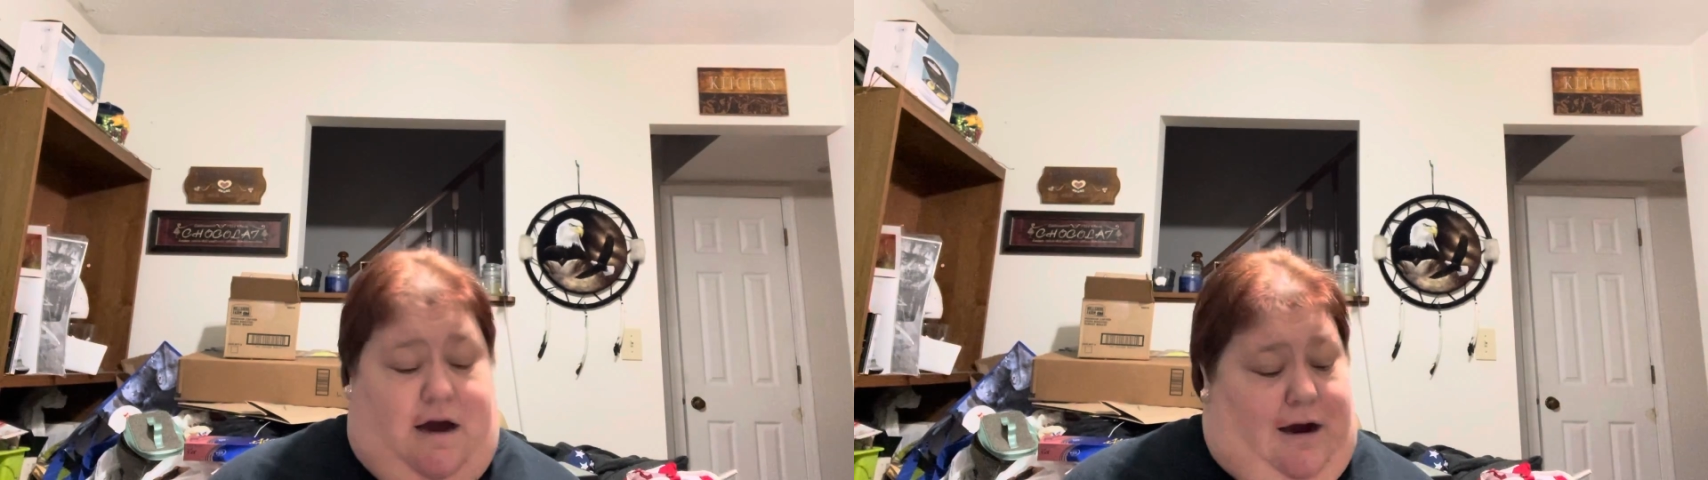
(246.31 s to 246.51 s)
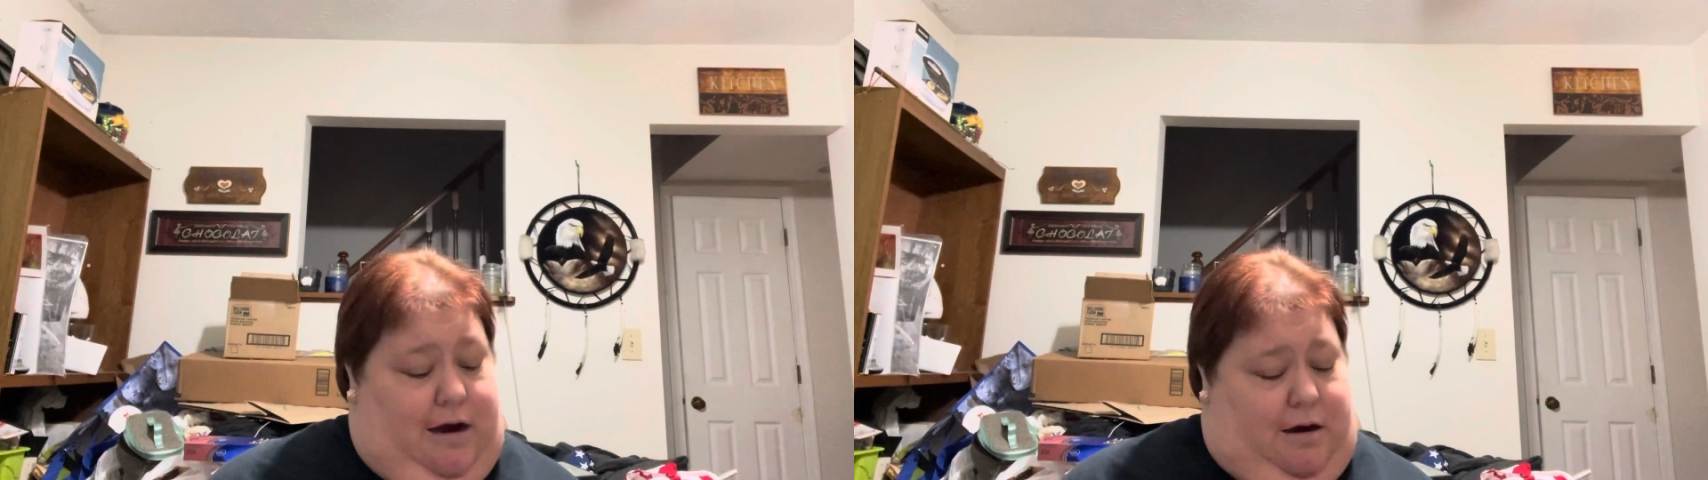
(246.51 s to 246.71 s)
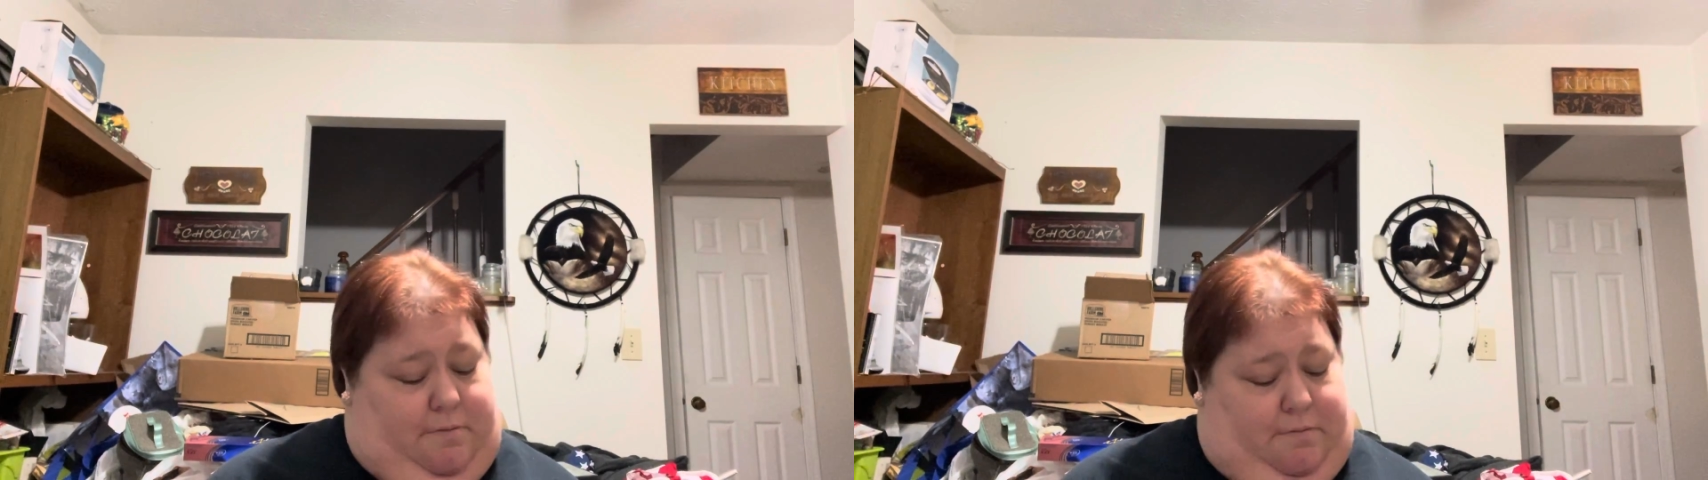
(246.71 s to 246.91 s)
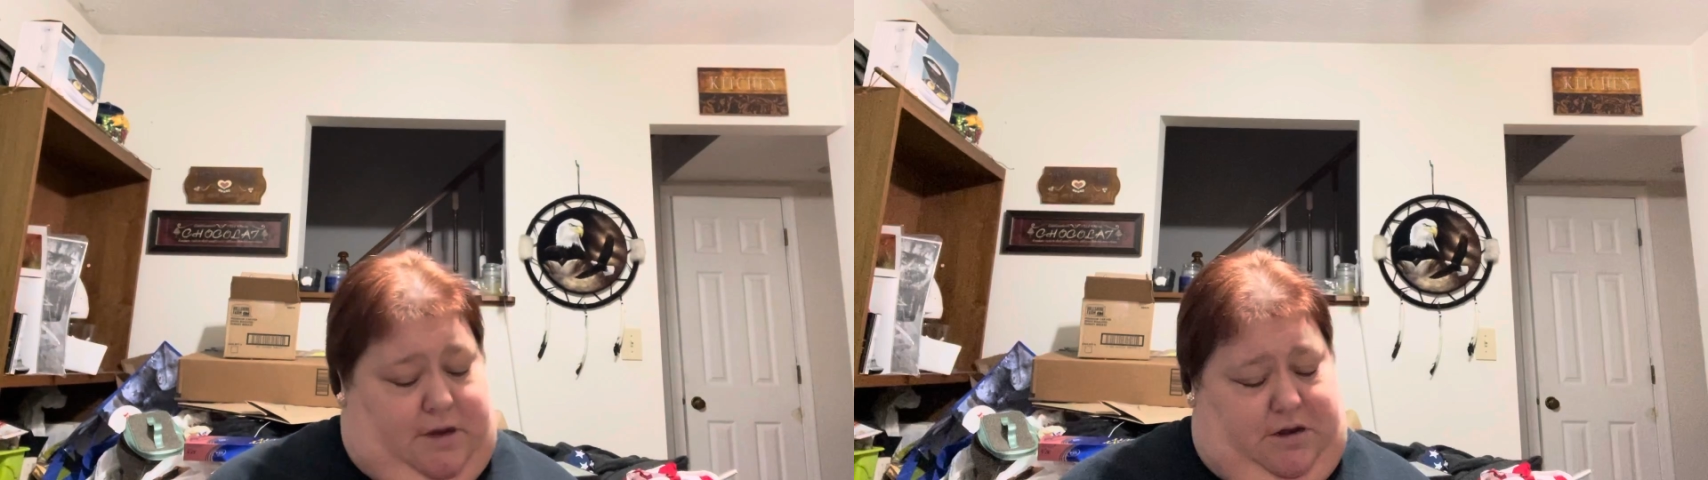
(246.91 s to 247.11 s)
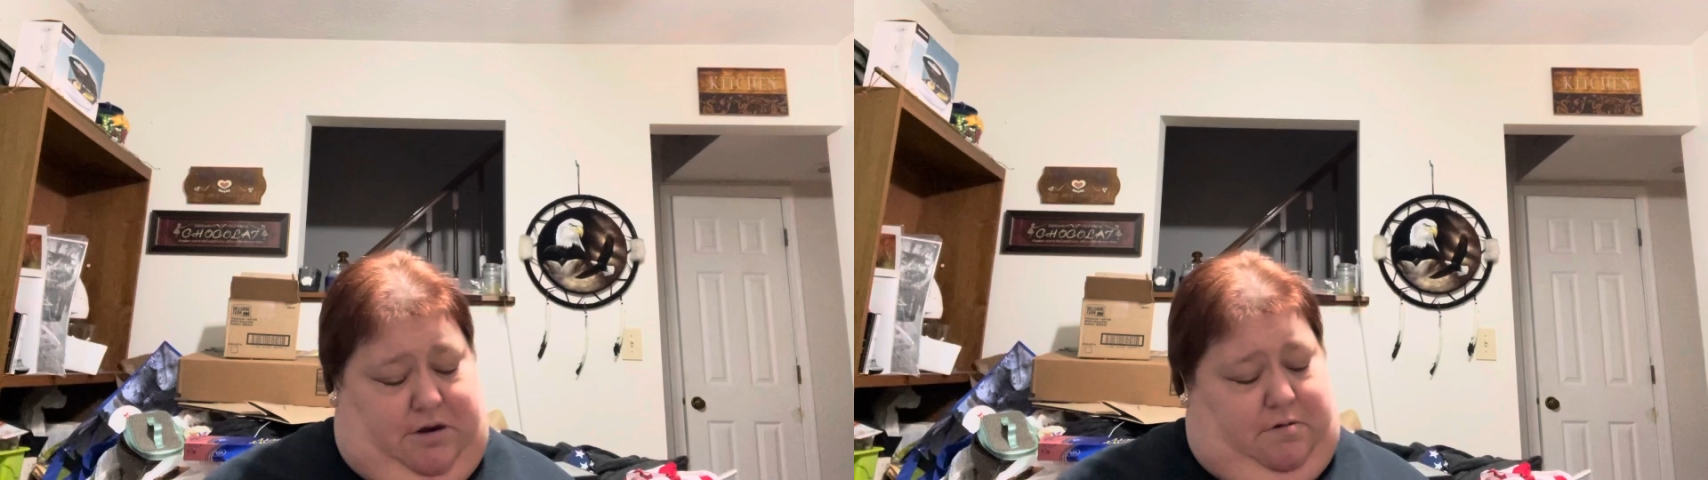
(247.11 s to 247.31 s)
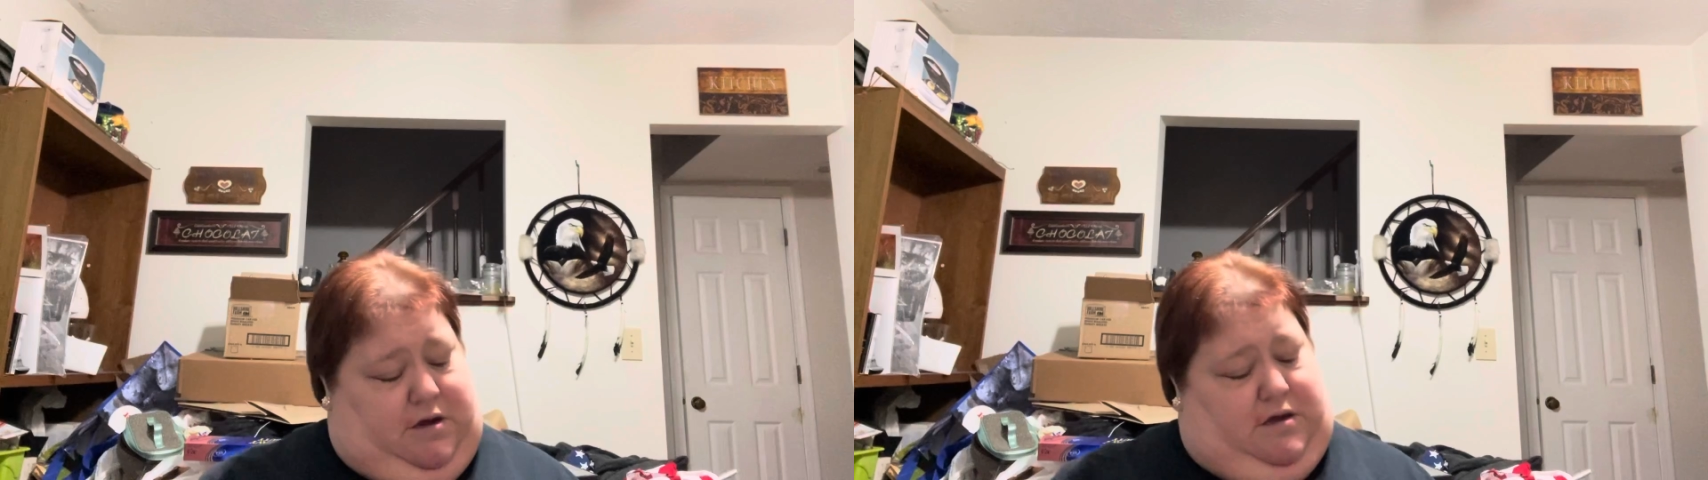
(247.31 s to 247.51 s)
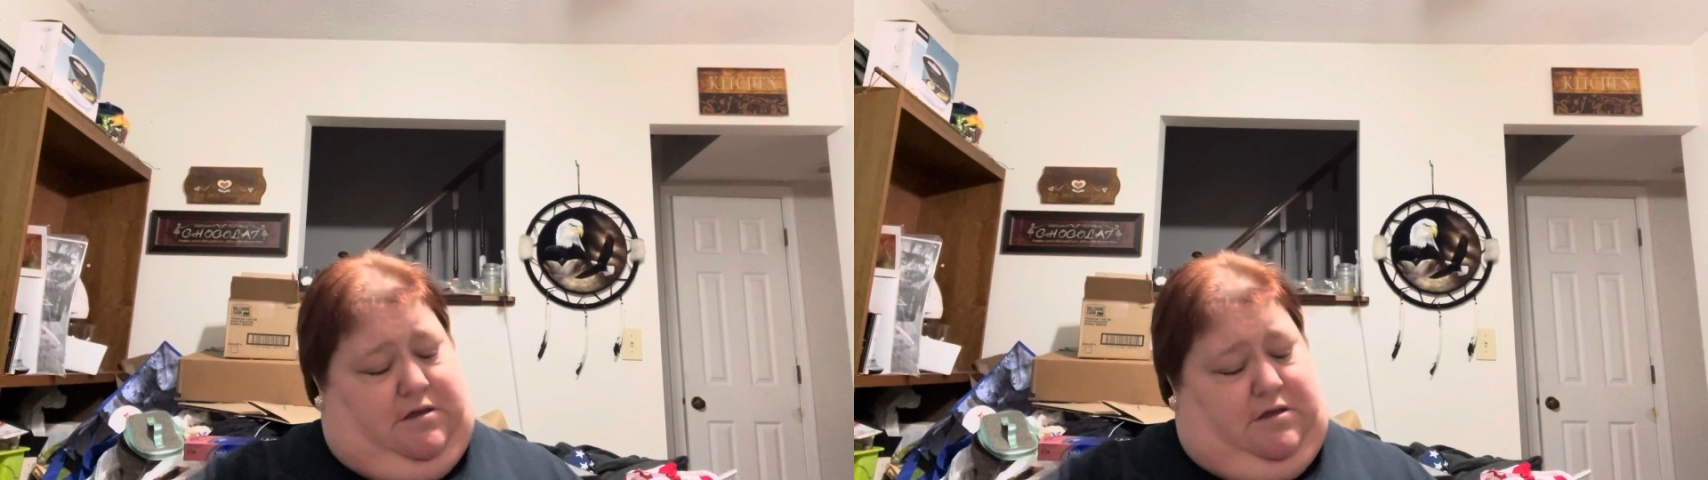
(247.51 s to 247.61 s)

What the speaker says: But anyway,